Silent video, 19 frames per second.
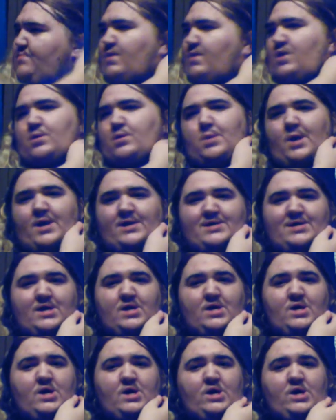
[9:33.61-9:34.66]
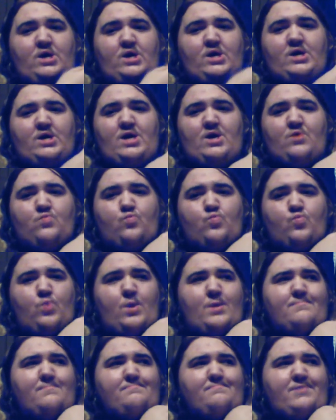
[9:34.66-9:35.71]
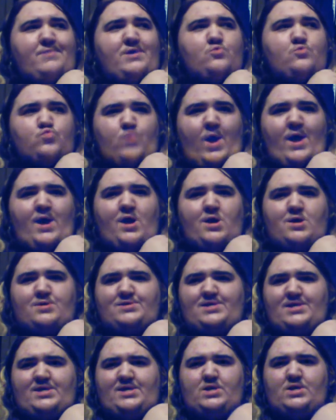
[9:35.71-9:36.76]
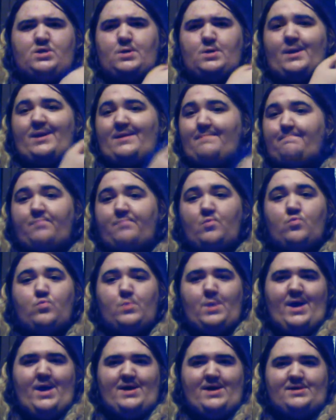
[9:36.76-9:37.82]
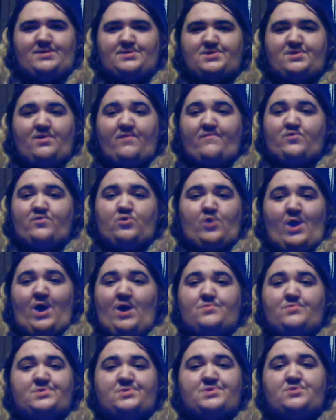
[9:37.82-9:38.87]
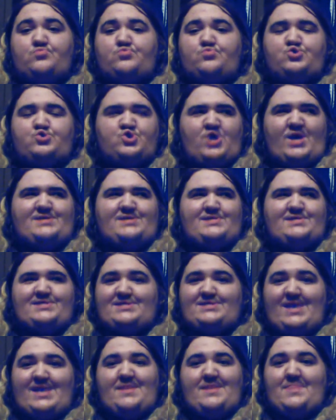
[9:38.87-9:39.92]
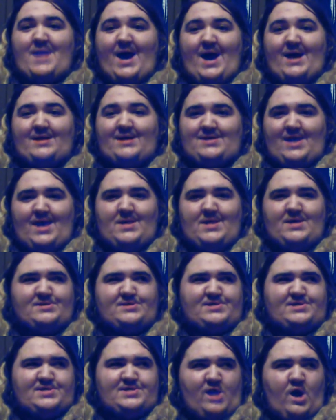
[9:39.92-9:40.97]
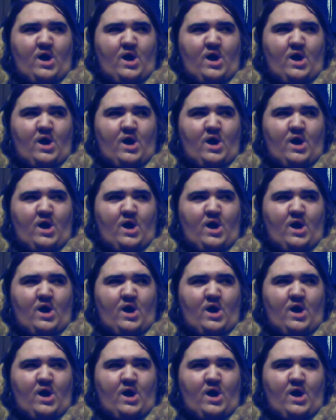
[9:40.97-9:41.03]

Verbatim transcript: Like, it wouldn't be rare to hear, like, bootlegs of crowds who just did not get his stuff